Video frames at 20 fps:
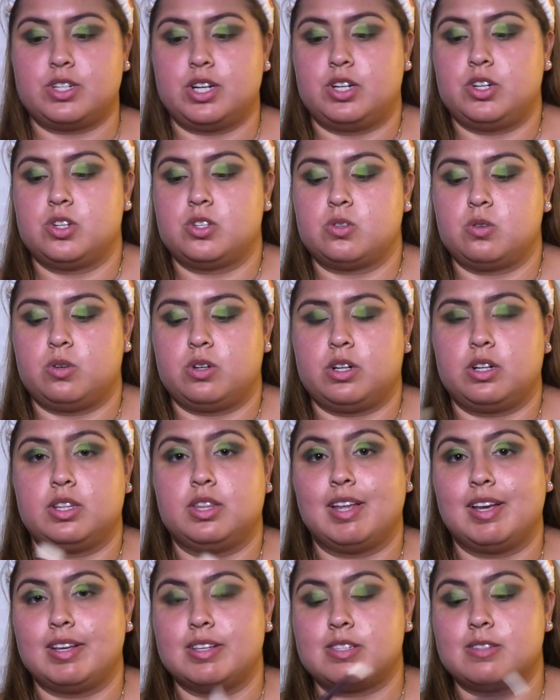I just ordered
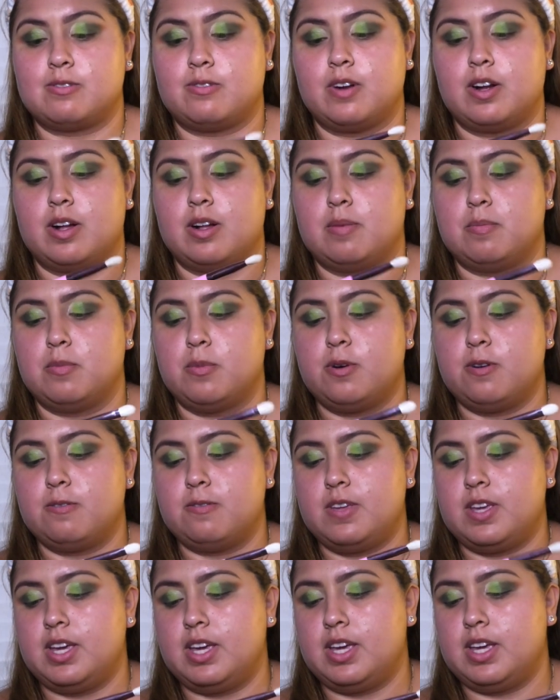this from
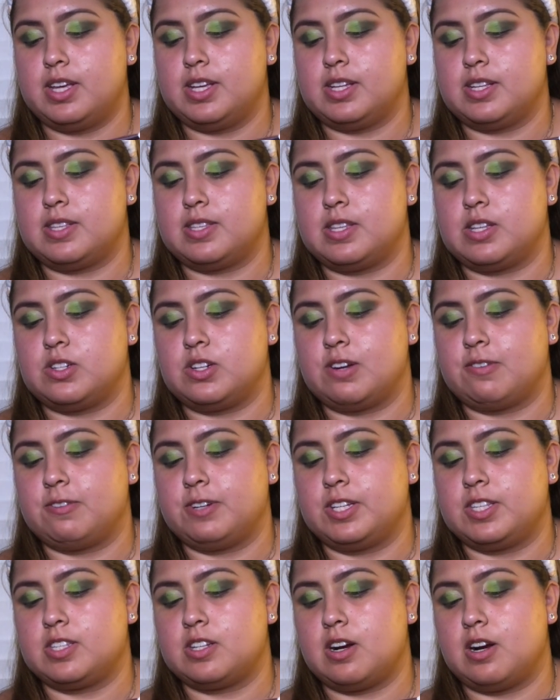Morphe. It is the
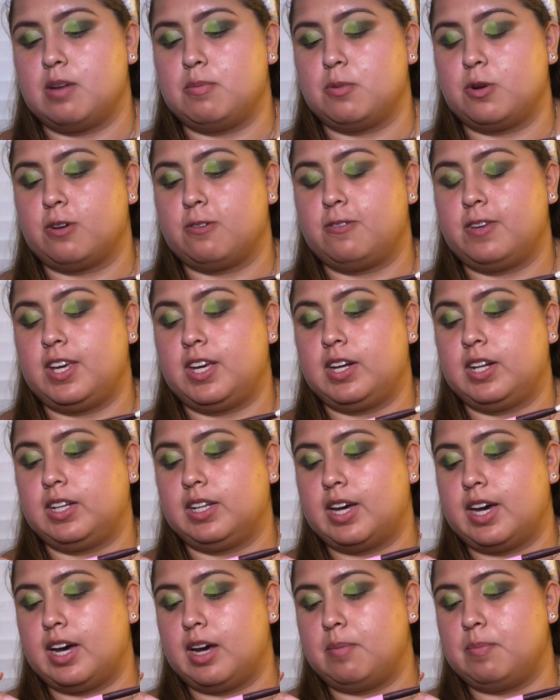Jeffree Star Morphe
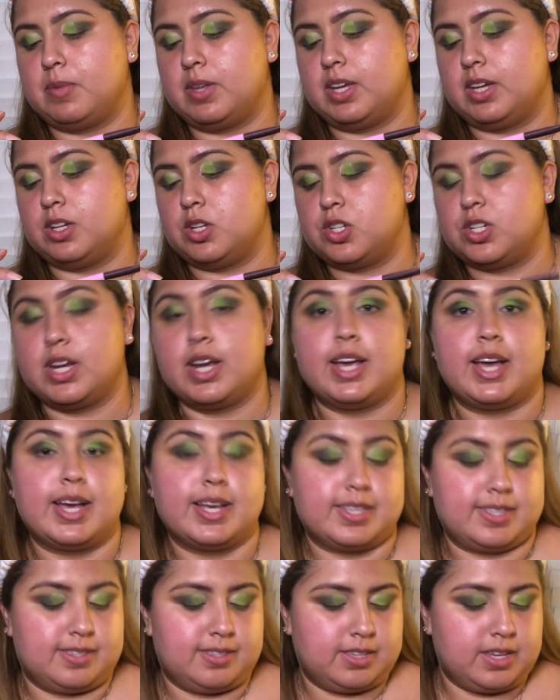collab in
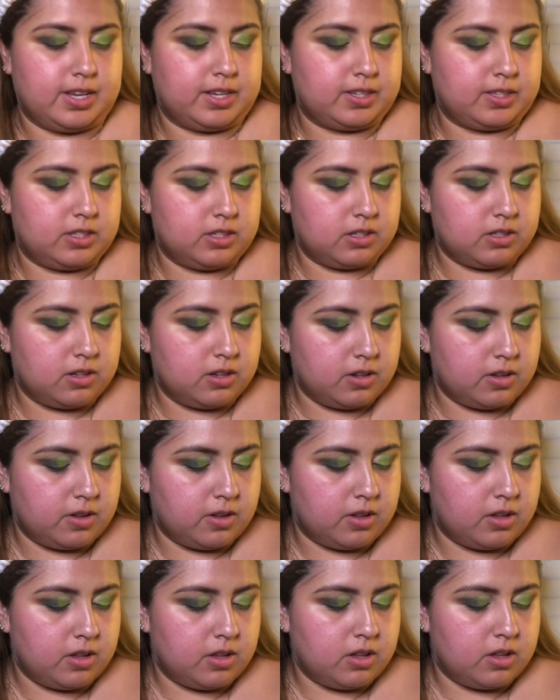JS6.
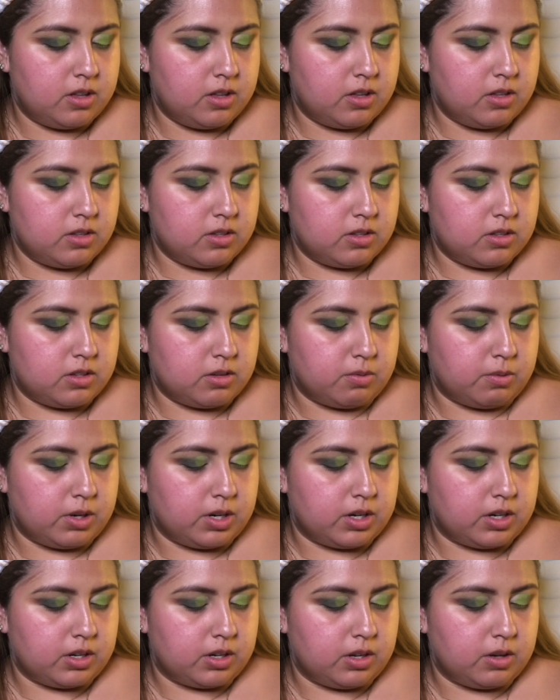So we're
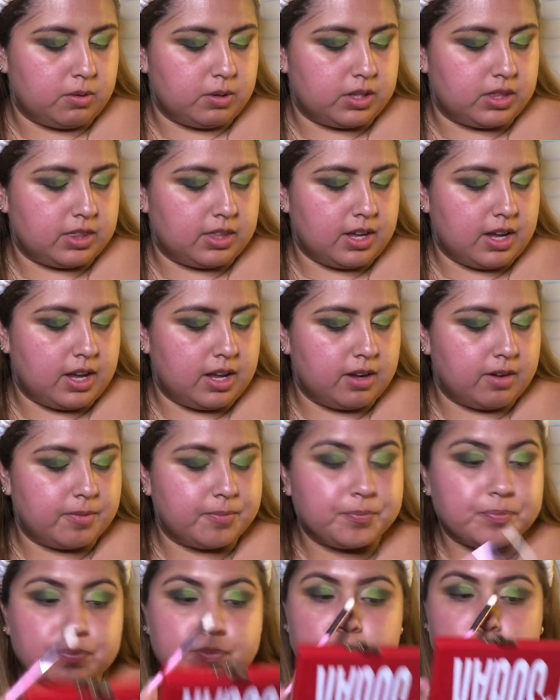gonna go with that
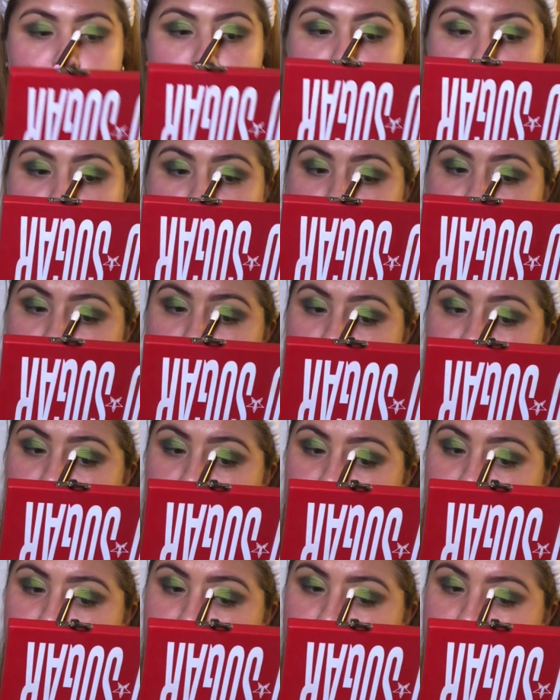on the inner
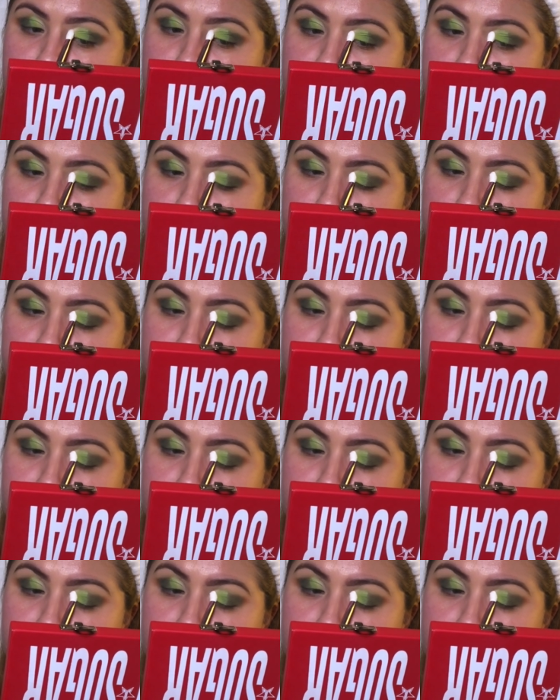corner.